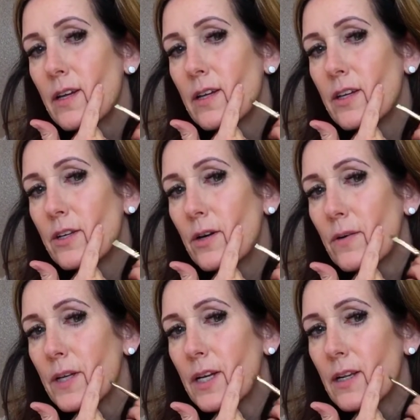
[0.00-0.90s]
You
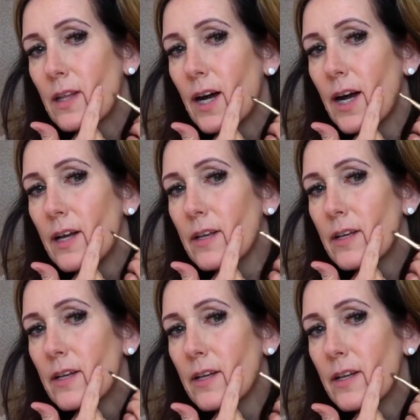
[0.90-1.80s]
don't need a lot,
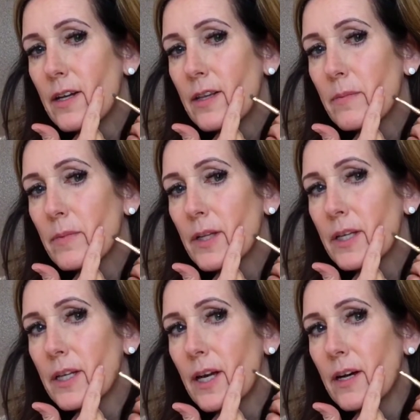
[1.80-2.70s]
and then
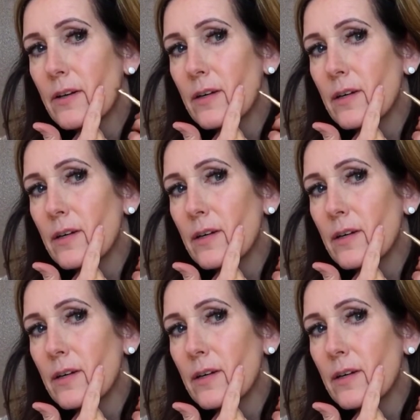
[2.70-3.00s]
blend it out.